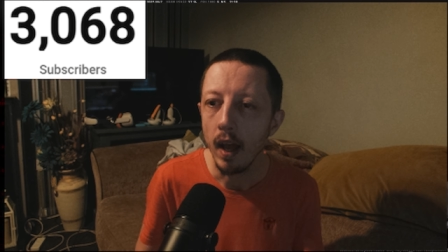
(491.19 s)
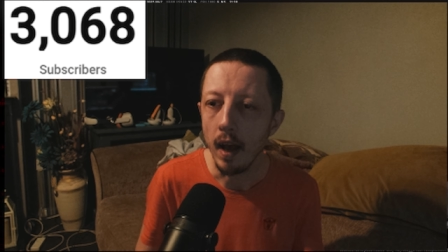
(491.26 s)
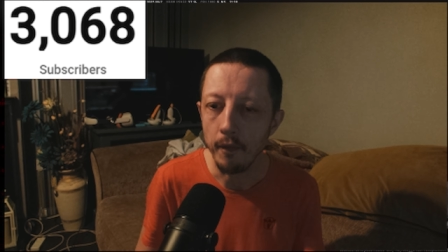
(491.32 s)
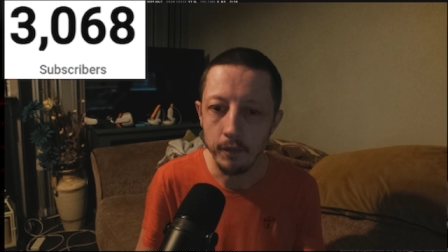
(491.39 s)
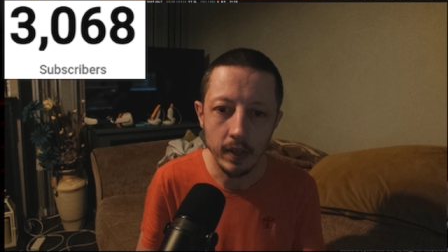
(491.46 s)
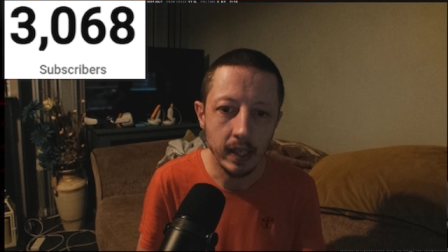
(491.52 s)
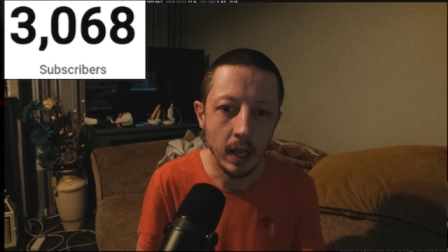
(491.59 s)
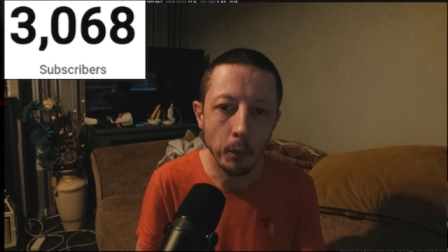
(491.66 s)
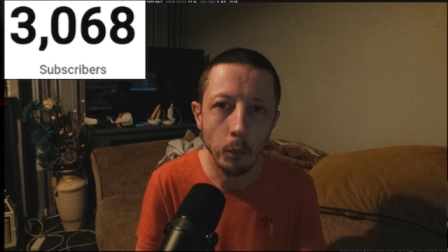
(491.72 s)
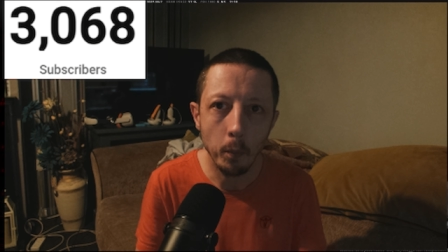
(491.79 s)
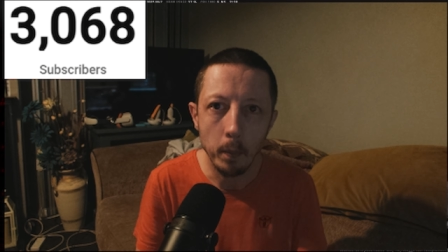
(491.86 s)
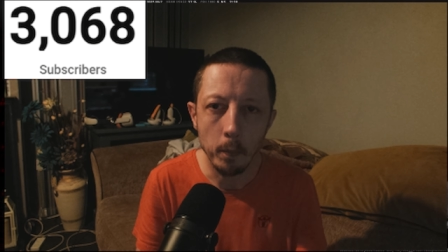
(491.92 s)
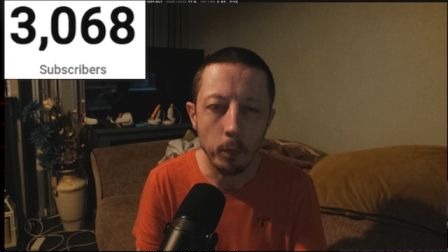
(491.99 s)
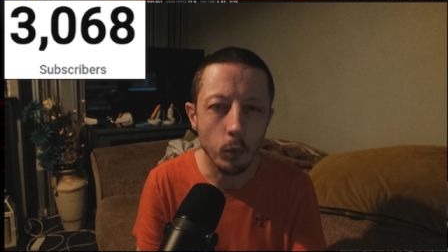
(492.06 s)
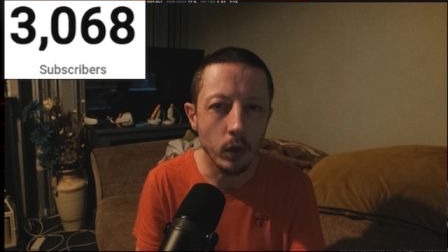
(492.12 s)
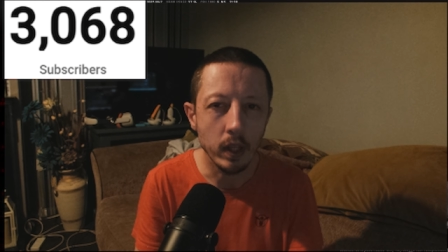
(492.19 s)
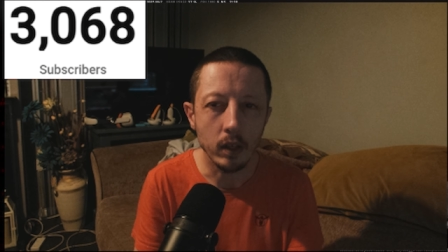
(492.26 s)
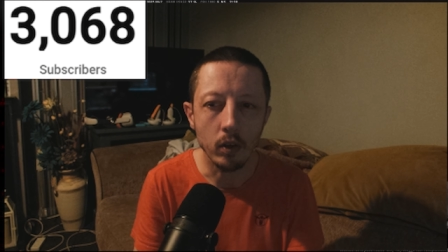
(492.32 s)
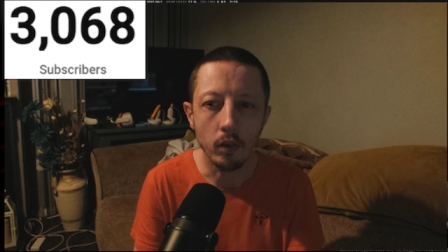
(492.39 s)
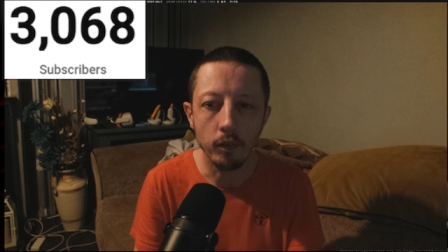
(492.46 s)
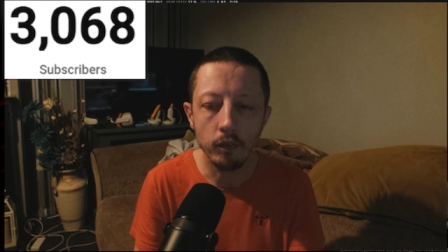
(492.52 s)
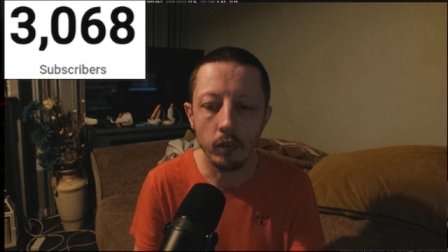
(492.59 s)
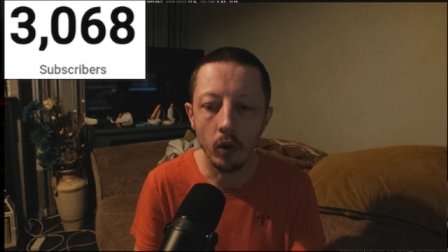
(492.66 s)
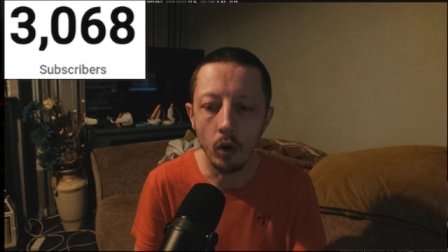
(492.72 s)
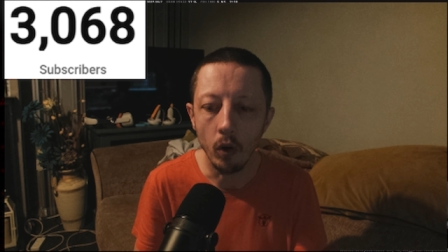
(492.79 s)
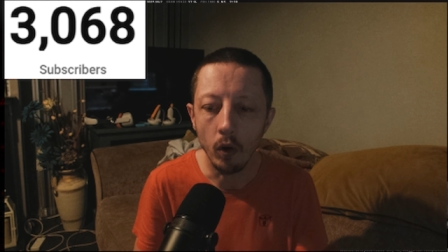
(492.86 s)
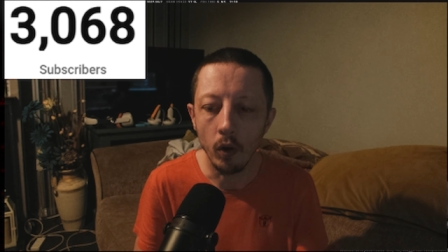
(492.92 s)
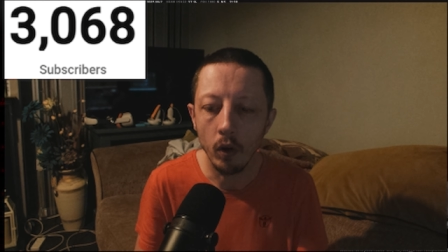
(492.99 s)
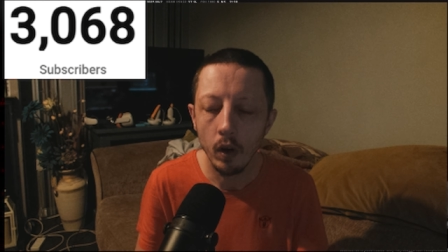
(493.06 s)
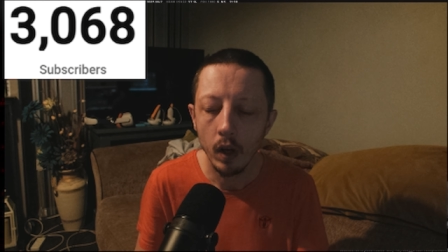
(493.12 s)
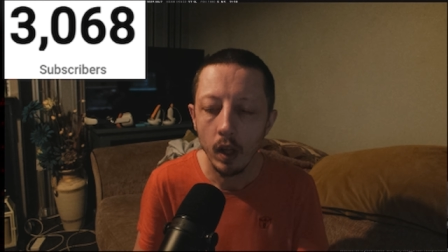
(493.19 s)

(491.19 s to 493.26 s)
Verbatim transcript: I think that would be pretty good for